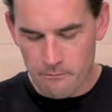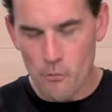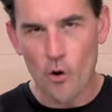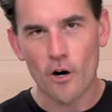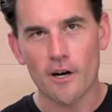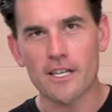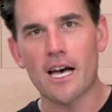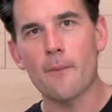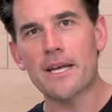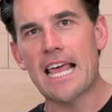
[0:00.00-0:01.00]
more are
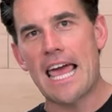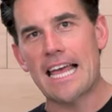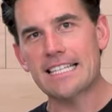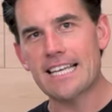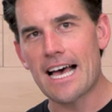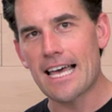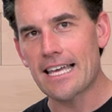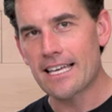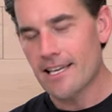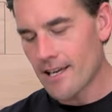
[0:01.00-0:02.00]
coming, hang
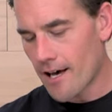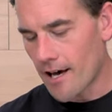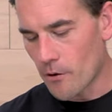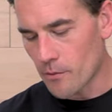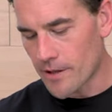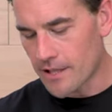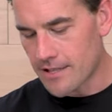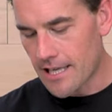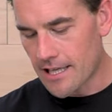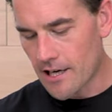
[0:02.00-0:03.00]
tight. Uh, we'll be able to
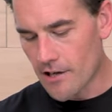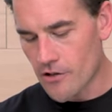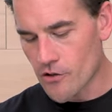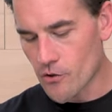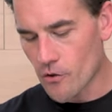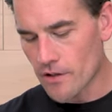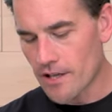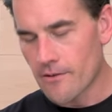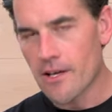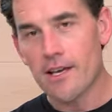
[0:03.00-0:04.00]
take care of you
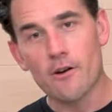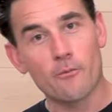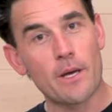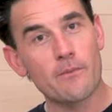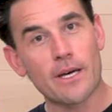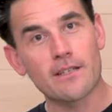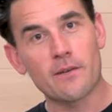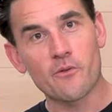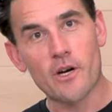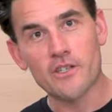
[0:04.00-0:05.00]
shortly. Or maybe by the
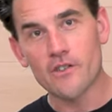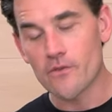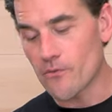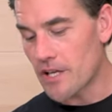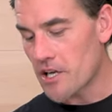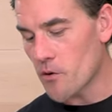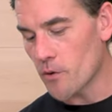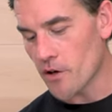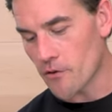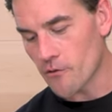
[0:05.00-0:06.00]
time you're watching this video,
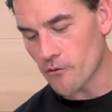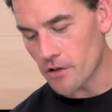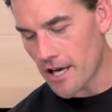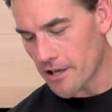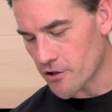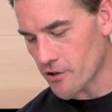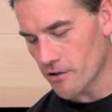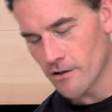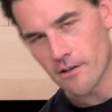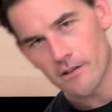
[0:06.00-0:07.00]
we are flush
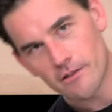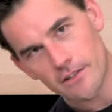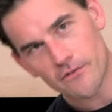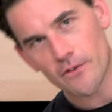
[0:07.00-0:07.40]
Let's